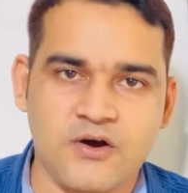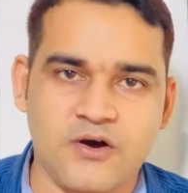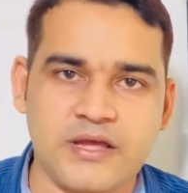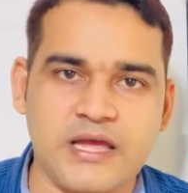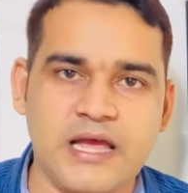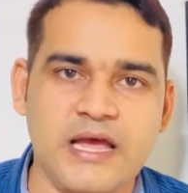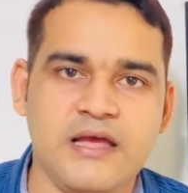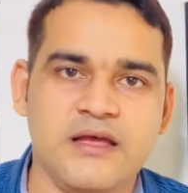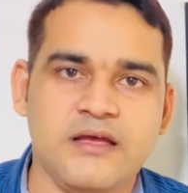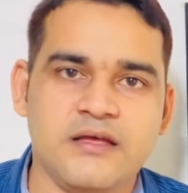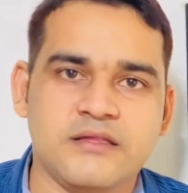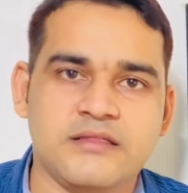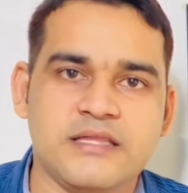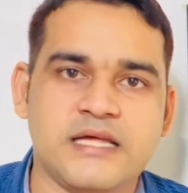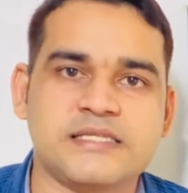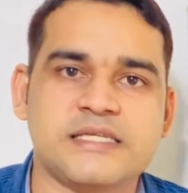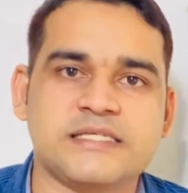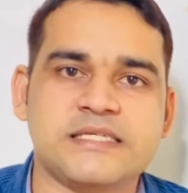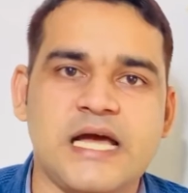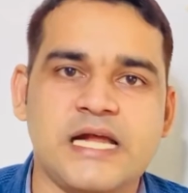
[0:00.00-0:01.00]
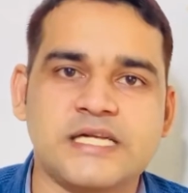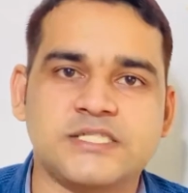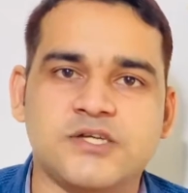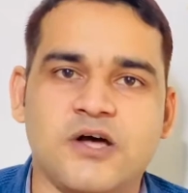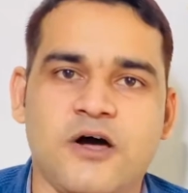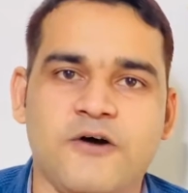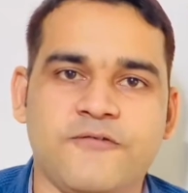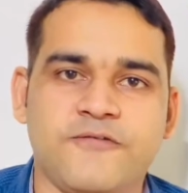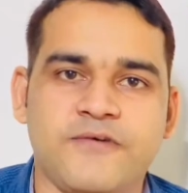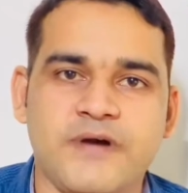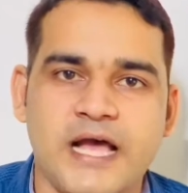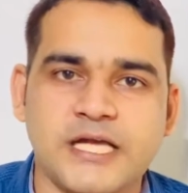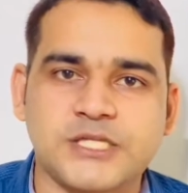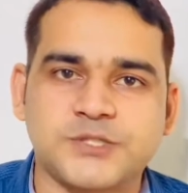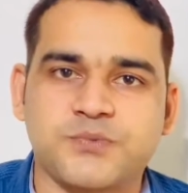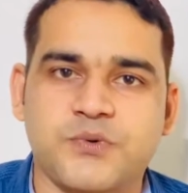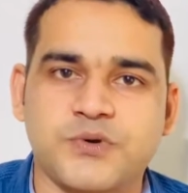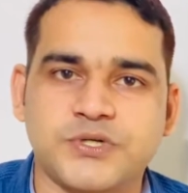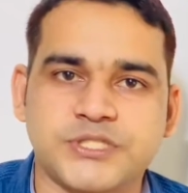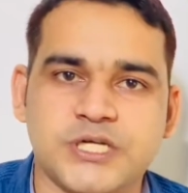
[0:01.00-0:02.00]
Okay. There is a chance of
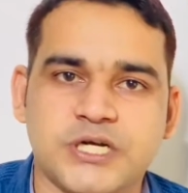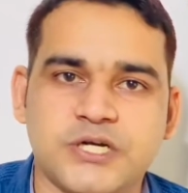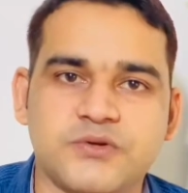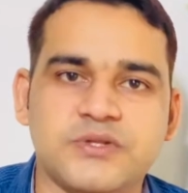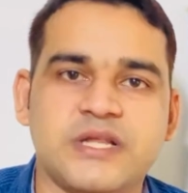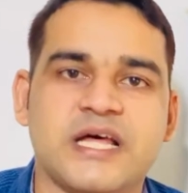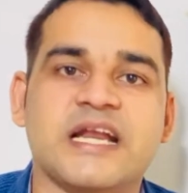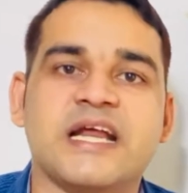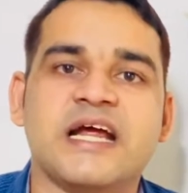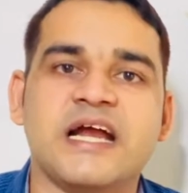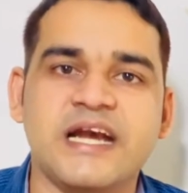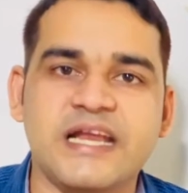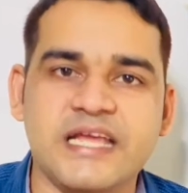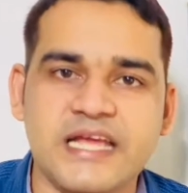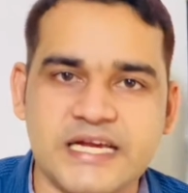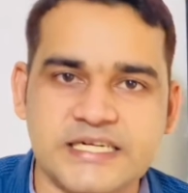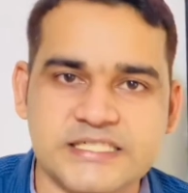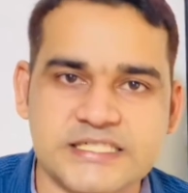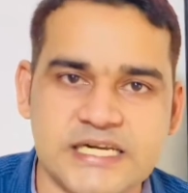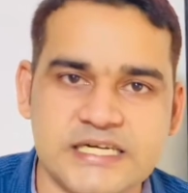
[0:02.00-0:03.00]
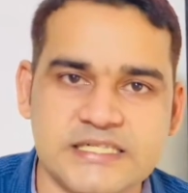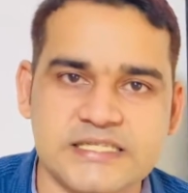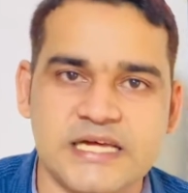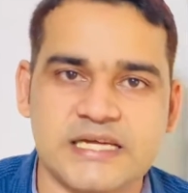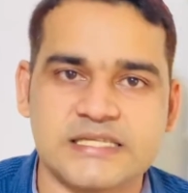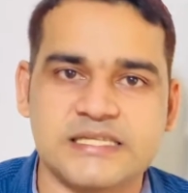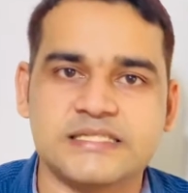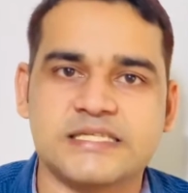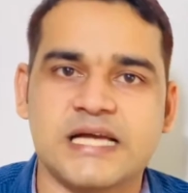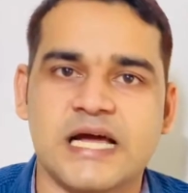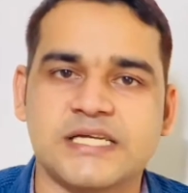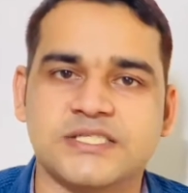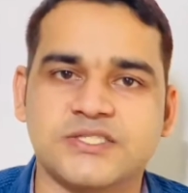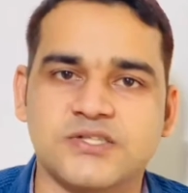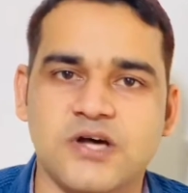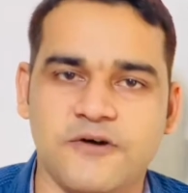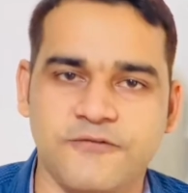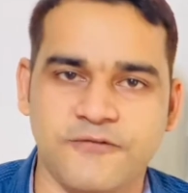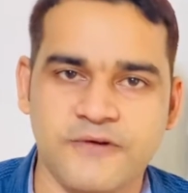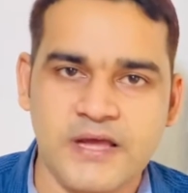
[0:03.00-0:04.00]
exposure to the radiation. There is a
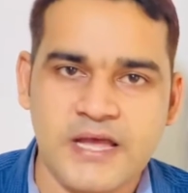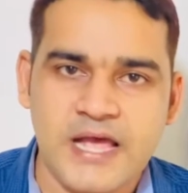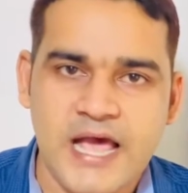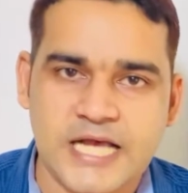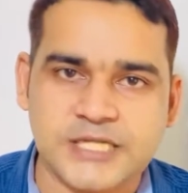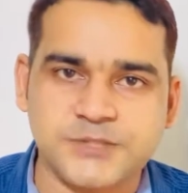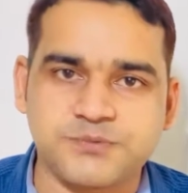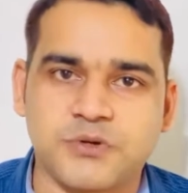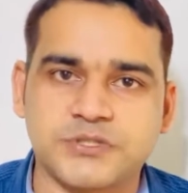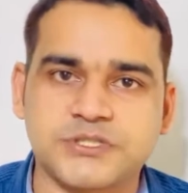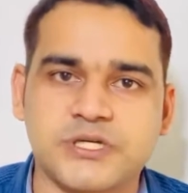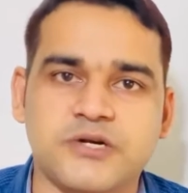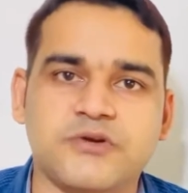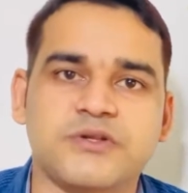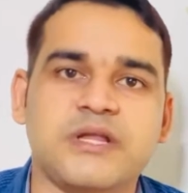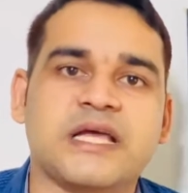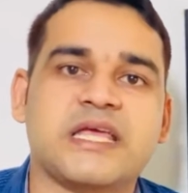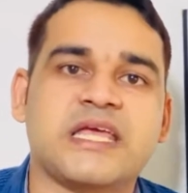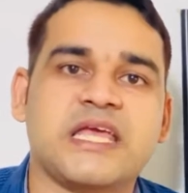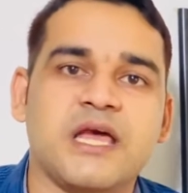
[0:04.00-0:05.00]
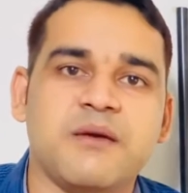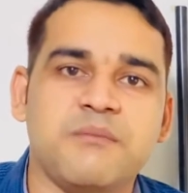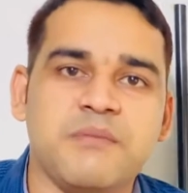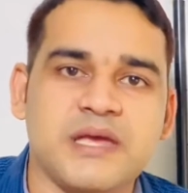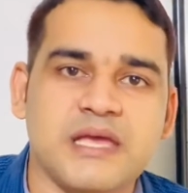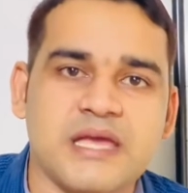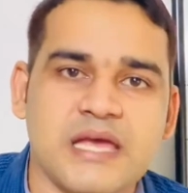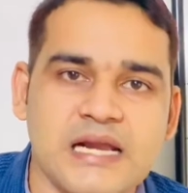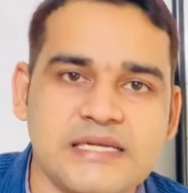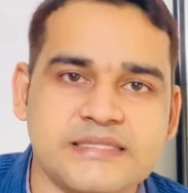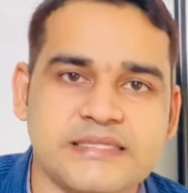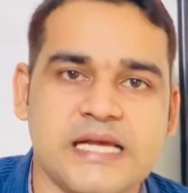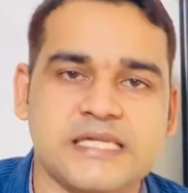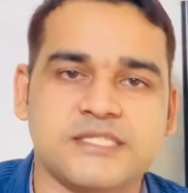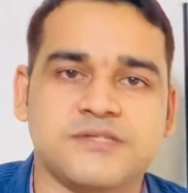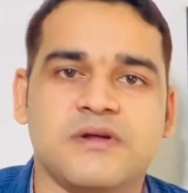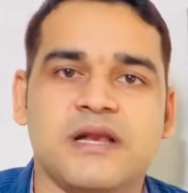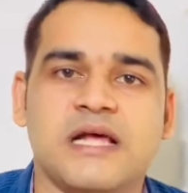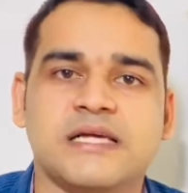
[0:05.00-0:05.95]
chance of exposure to the chemicals as well